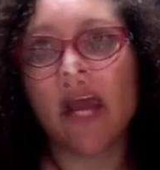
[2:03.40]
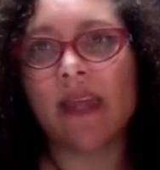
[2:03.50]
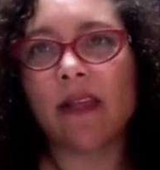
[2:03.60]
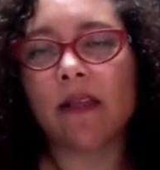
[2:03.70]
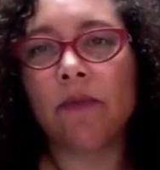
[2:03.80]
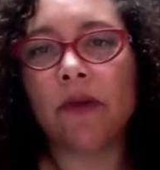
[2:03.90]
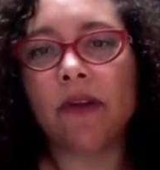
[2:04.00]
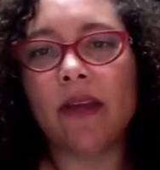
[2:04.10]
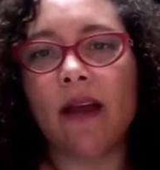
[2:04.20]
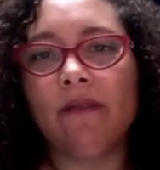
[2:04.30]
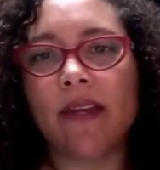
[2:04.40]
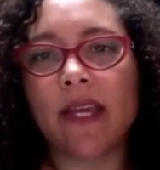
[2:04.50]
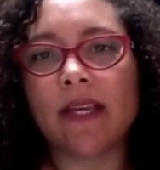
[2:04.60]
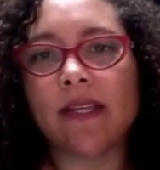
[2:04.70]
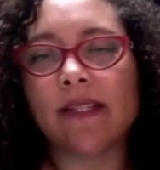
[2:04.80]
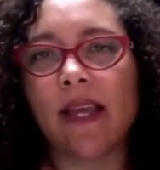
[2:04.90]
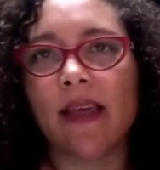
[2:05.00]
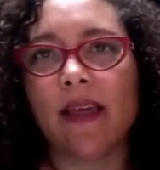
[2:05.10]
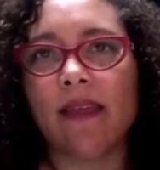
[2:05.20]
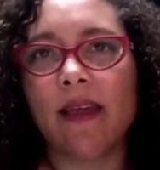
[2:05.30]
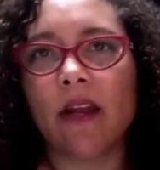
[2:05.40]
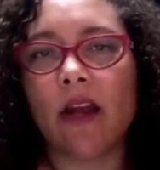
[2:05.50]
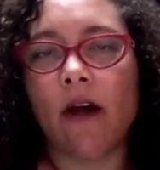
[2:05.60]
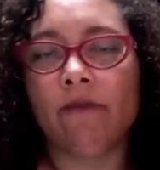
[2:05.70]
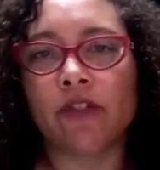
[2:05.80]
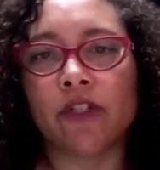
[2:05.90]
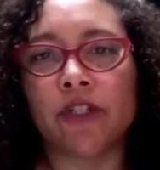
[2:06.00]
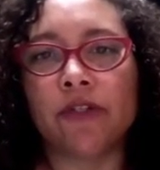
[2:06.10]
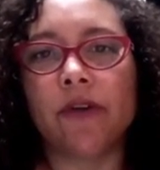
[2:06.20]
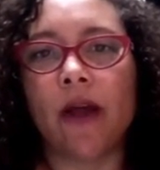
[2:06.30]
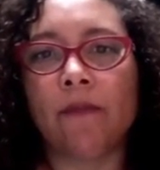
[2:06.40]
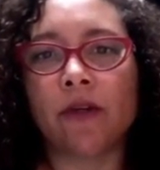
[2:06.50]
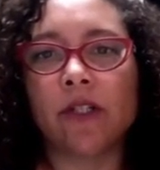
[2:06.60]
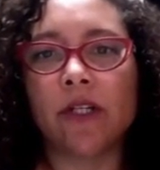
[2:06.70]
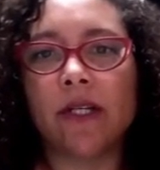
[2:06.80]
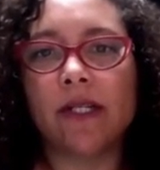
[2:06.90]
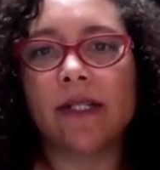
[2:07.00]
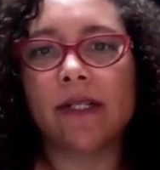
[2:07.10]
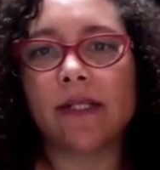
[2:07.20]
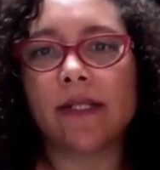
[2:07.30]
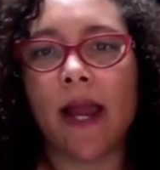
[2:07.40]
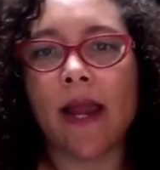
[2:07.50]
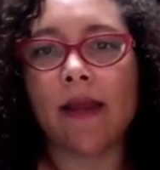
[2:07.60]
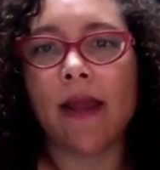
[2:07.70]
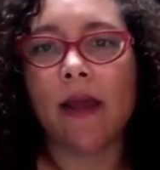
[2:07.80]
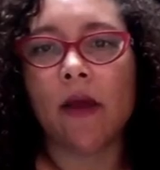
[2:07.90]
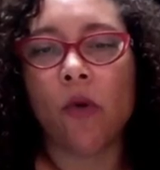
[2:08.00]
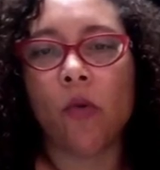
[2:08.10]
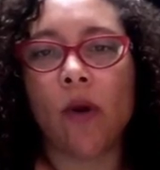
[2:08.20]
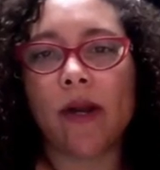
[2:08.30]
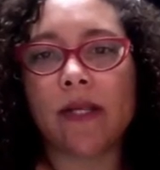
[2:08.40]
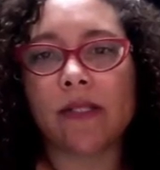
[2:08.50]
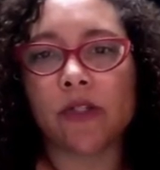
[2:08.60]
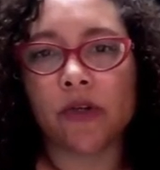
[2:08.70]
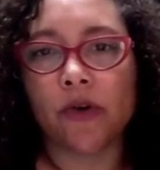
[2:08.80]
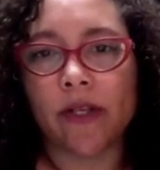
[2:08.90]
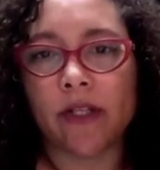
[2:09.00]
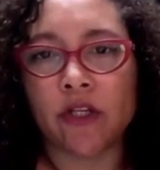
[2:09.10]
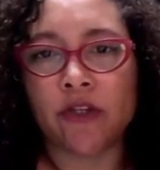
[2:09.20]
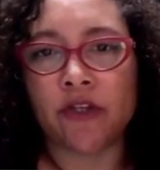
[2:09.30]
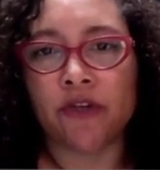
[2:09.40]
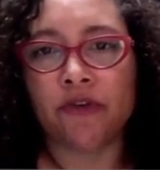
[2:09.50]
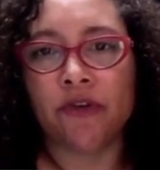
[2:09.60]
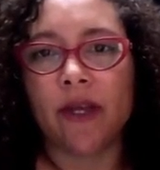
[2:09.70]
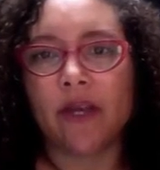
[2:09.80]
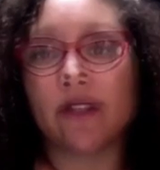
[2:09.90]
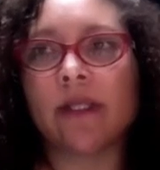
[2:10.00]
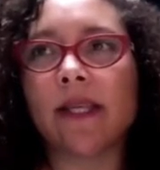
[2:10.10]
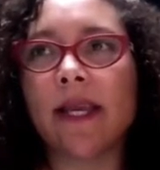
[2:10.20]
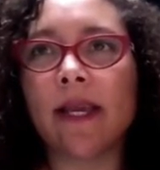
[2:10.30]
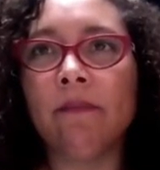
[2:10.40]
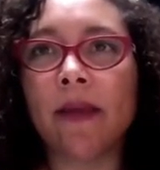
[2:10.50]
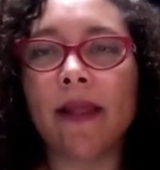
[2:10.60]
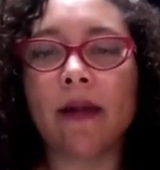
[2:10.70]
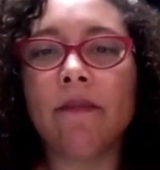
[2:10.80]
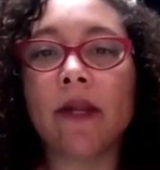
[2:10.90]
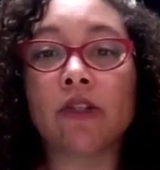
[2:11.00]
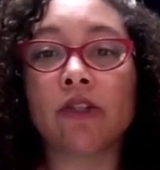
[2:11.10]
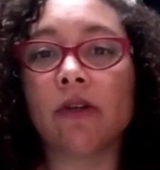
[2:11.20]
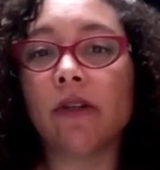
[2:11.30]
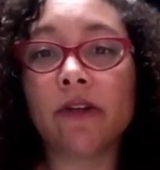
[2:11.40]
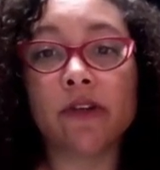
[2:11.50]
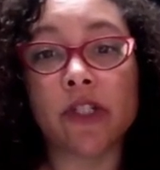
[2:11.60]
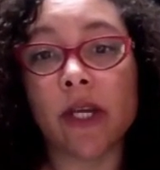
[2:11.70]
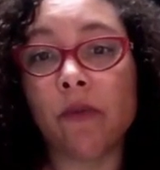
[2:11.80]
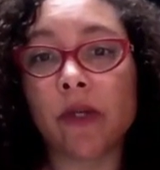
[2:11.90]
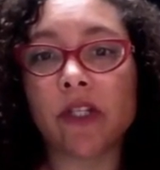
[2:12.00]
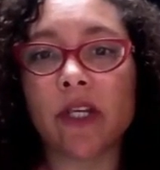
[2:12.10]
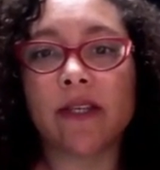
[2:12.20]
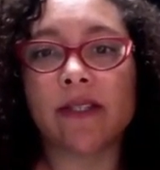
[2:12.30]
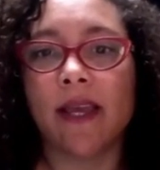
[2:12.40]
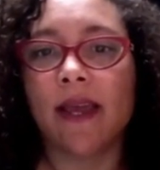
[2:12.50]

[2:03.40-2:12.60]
I think the beauty of it is that it offers you an opportunity to design what it is that you're going to do. It can be like a miniature liturgy, which is